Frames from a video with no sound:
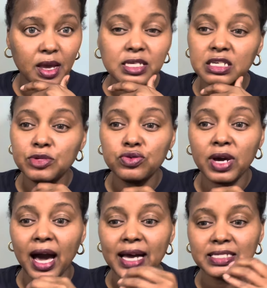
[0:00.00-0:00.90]
Some of you
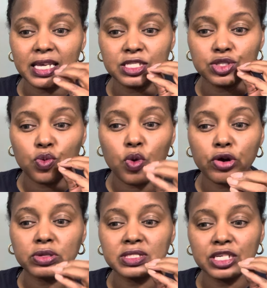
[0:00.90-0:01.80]
guys, it's the
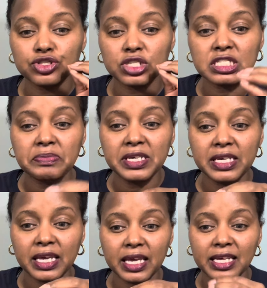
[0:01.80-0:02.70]
words that you're
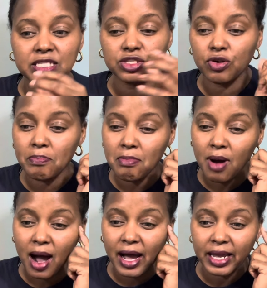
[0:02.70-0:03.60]
speaking. It's your
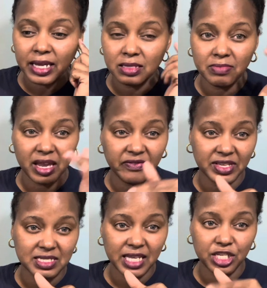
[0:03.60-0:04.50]
mind
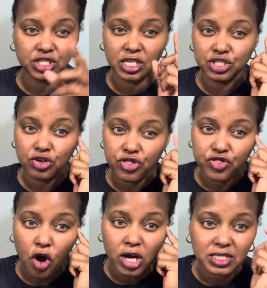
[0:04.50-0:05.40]
manifestation. It's your
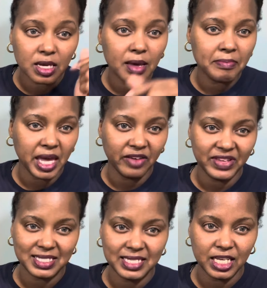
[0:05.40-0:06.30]
thought
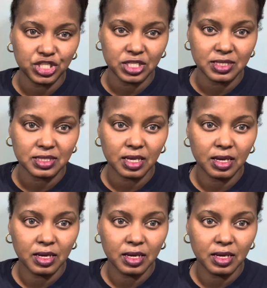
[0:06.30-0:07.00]
manifestations.